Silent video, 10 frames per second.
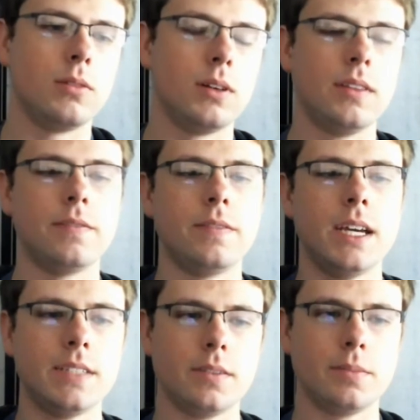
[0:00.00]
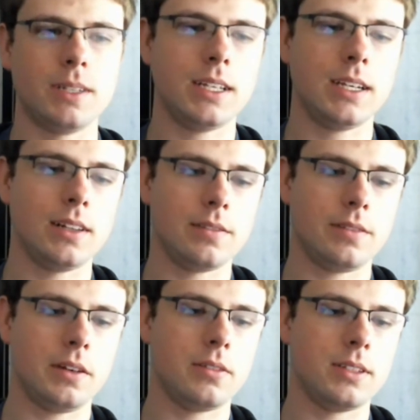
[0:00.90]
what if the phase of a particular
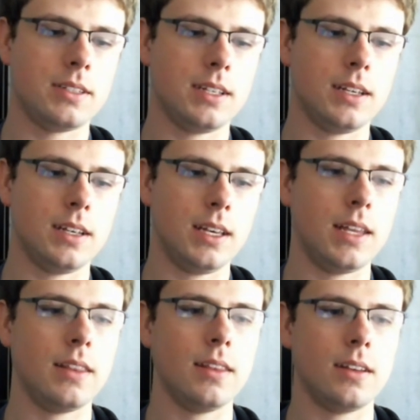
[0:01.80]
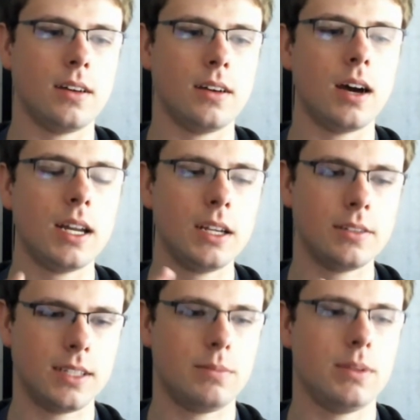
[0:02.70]
frequency in the audio
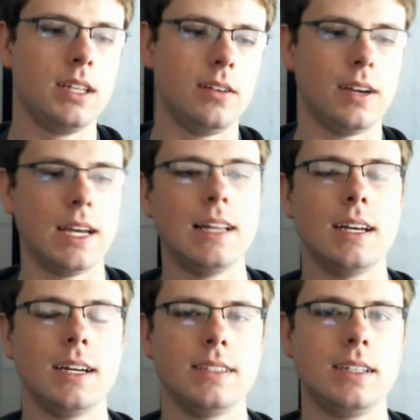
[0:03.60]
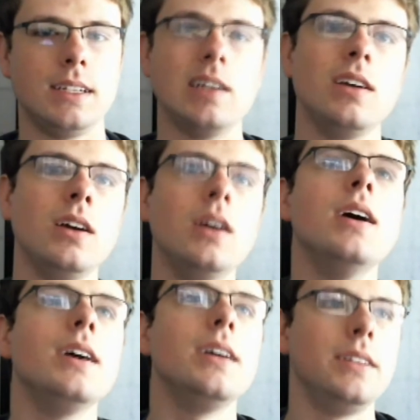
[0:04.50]
snippet that you're analyzing
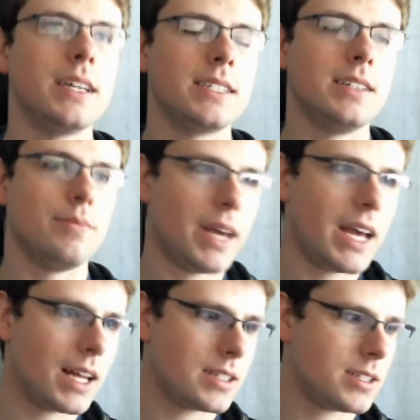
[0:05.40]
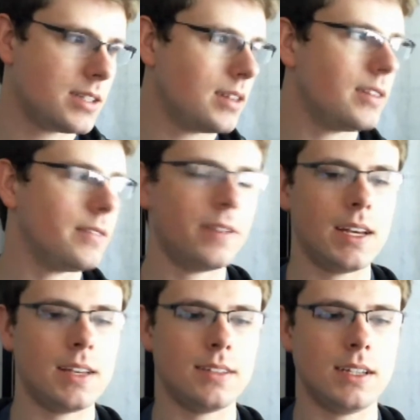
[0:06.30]
doesn't match the
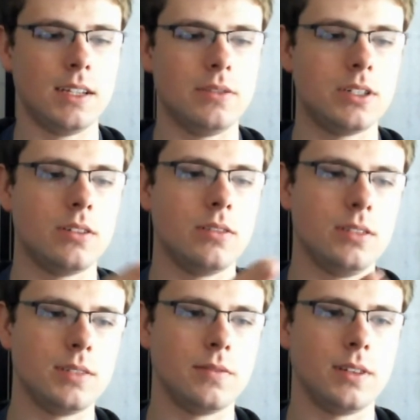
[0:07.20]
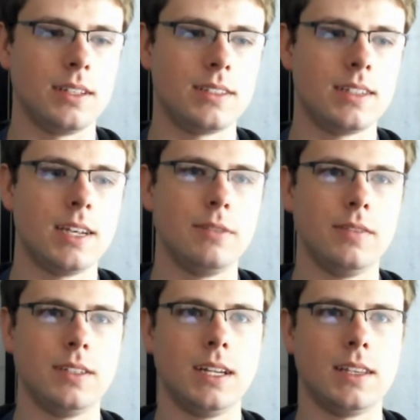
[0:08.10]
phase that you chose for the sine wave
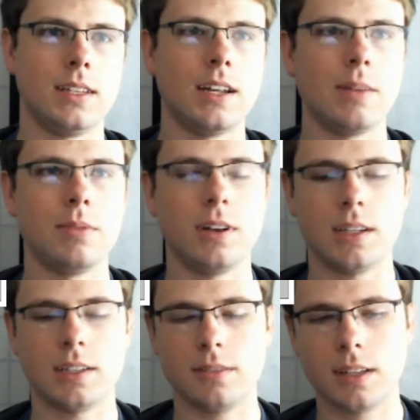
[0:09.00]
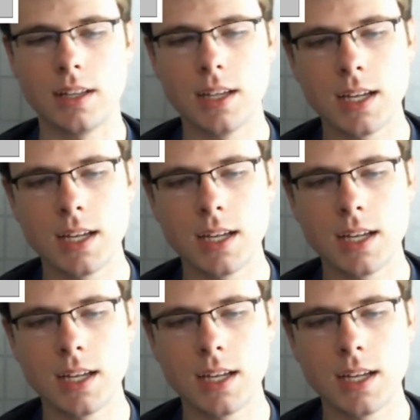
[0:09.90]
to take the dot product with?